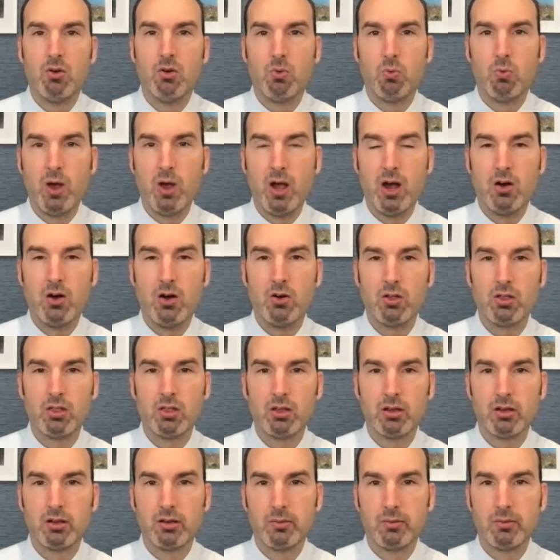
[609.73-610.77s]
Well,
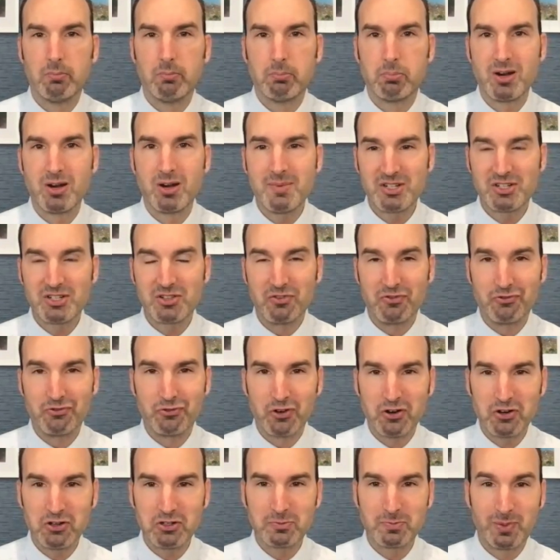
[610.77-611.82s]
pretty much the
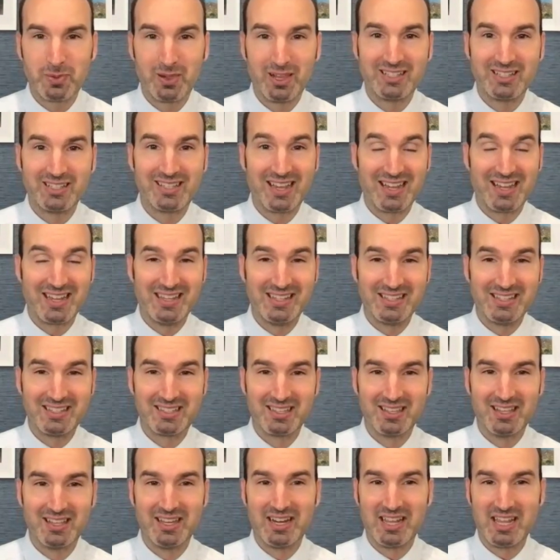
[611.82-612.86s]
first place that
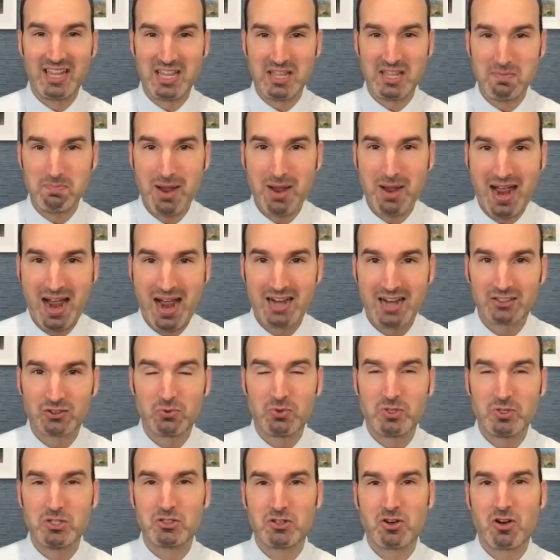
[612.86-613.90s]
insulin impacts
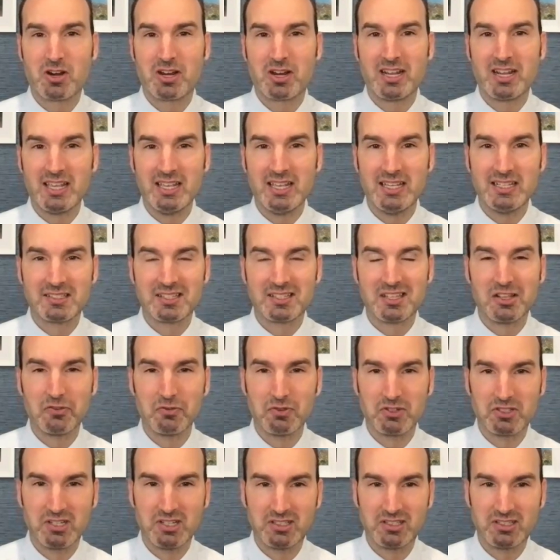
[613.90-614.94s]
when you start getting insulin
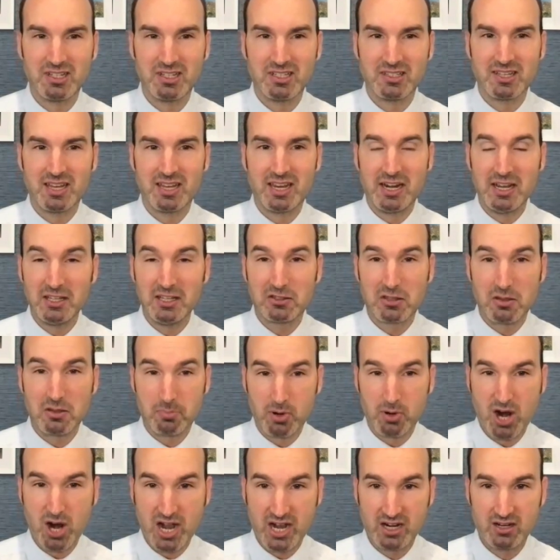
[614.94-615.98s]
resistance, it is the
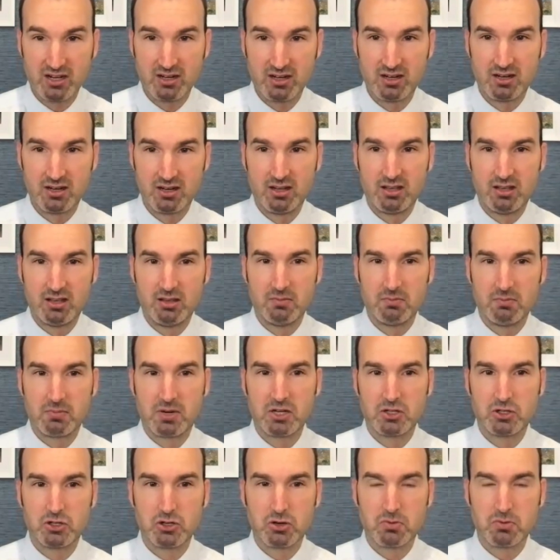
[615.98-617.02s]
brain
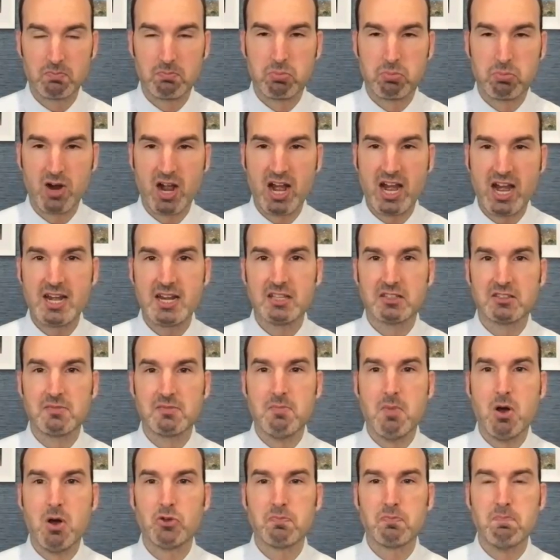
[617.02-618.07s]
because your brain is the
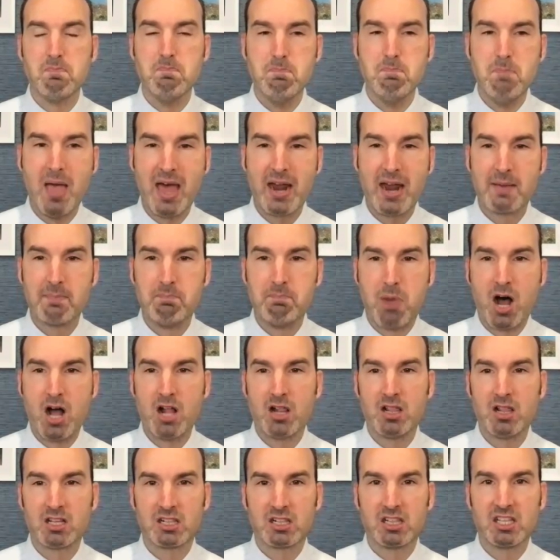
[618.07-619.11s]
most
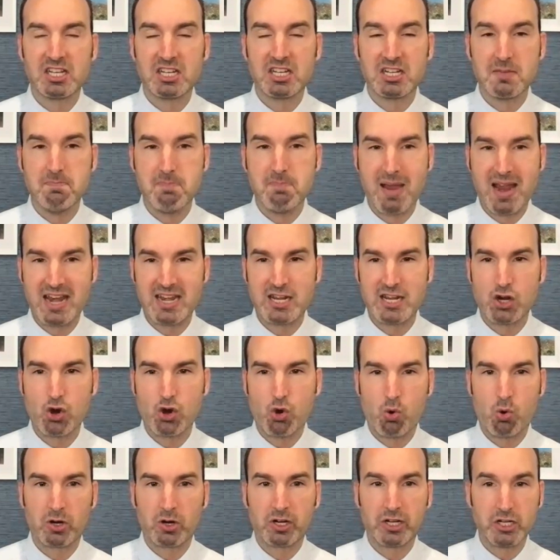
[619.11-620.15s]
metabolically demanding
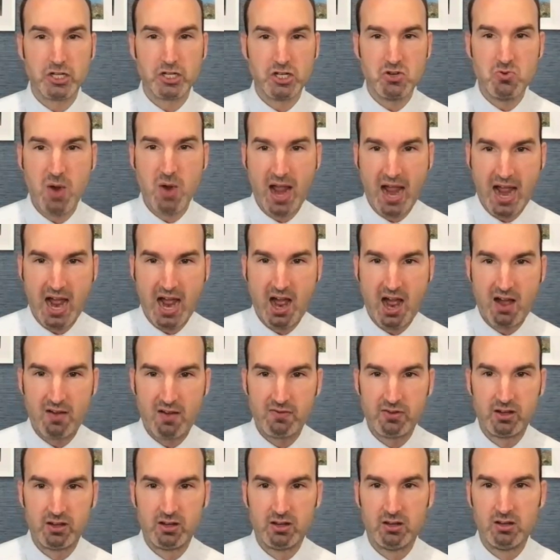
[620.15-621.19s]
organ you
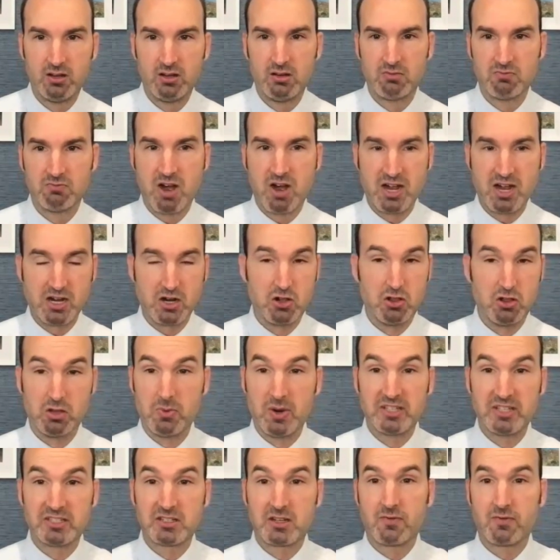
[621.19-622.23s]
have, right? It only
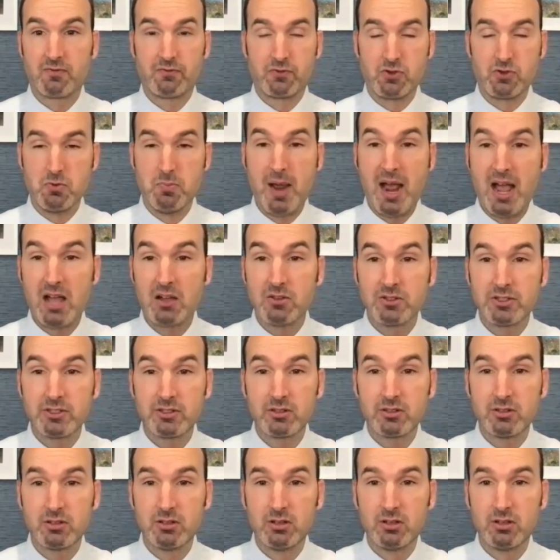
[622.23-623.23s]
weighs a few pounds,